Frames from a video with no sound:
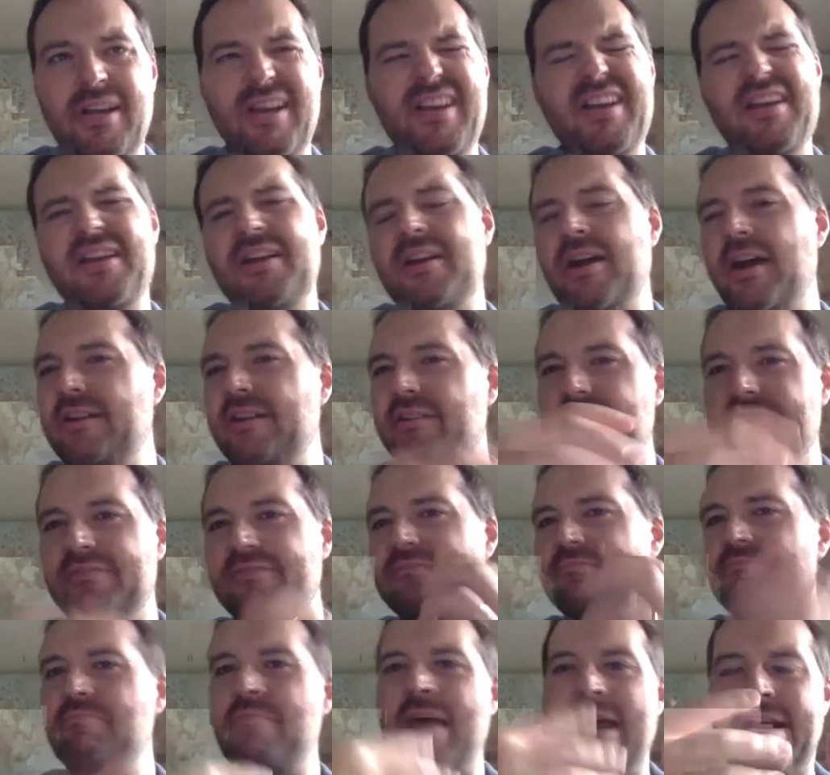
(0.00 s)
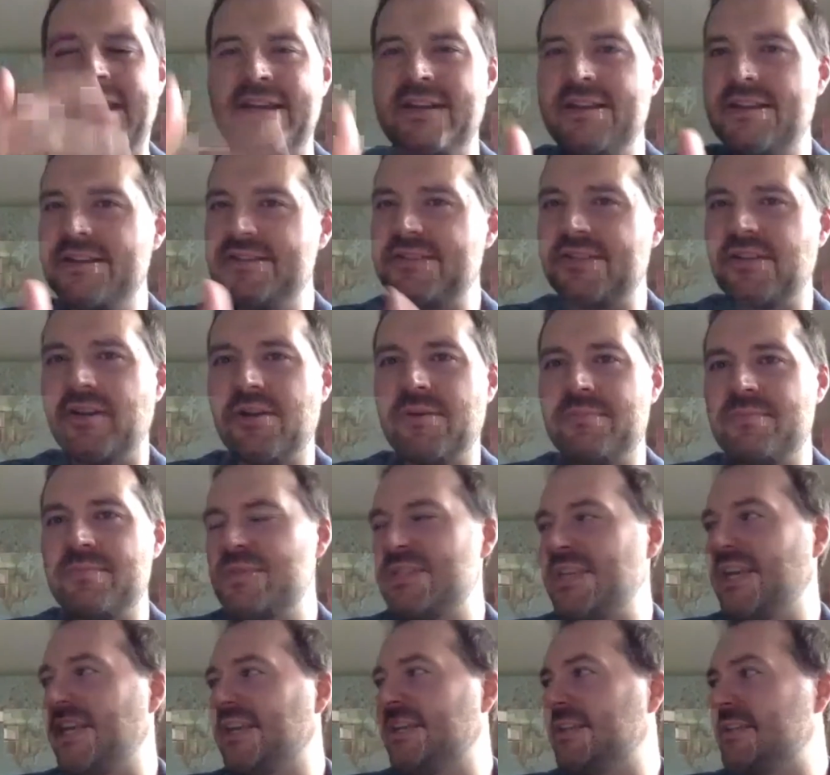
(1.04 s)
kind of mechanisms
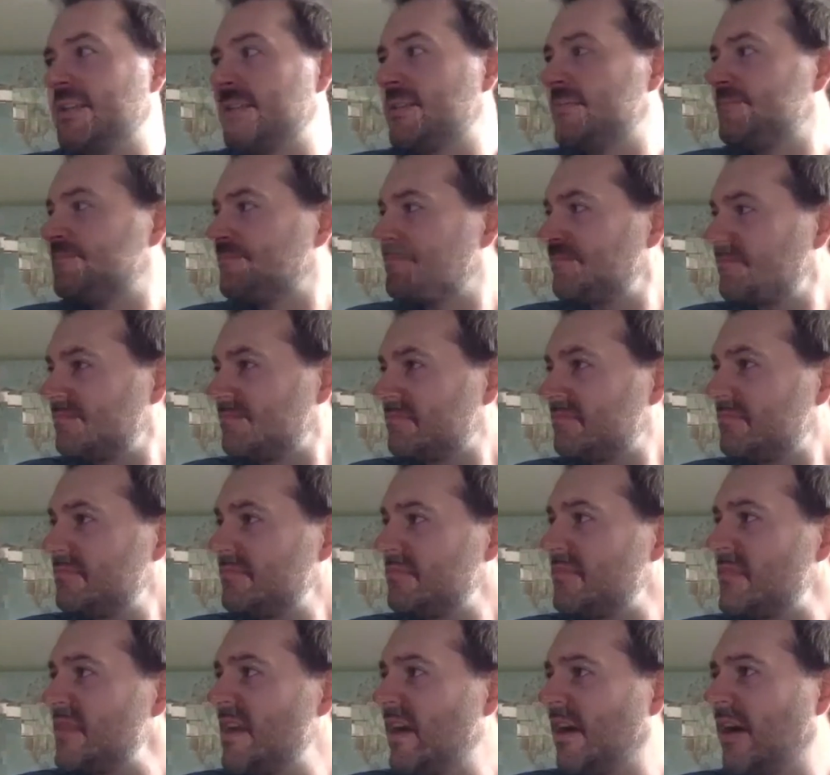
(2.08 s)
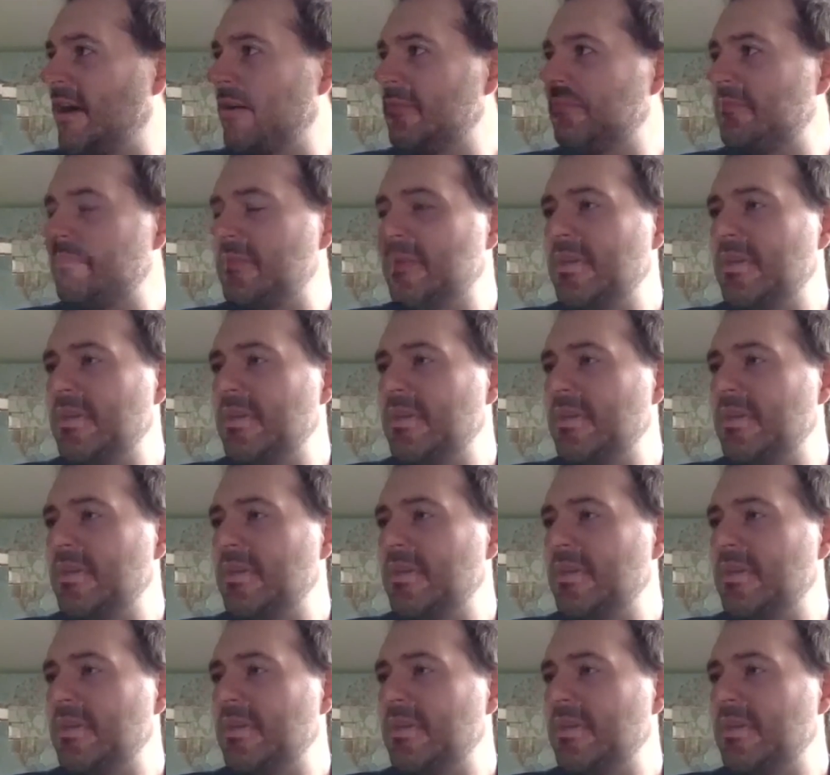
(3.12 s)
and, um,